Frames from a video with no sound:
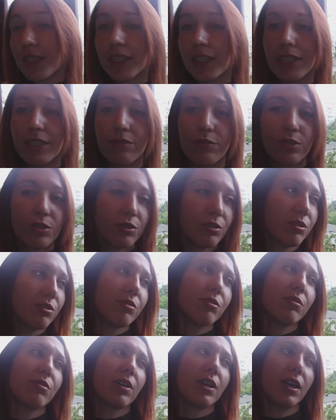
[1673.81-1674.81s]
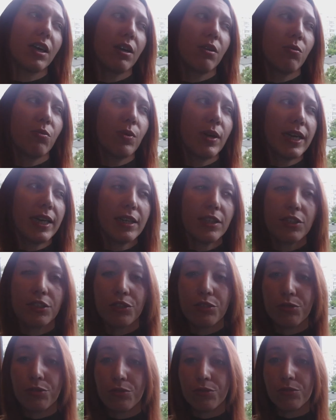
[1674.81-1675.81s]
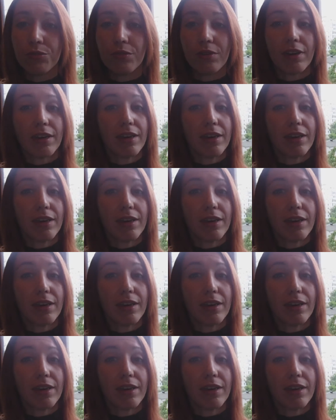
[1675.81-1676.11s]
gives you a way to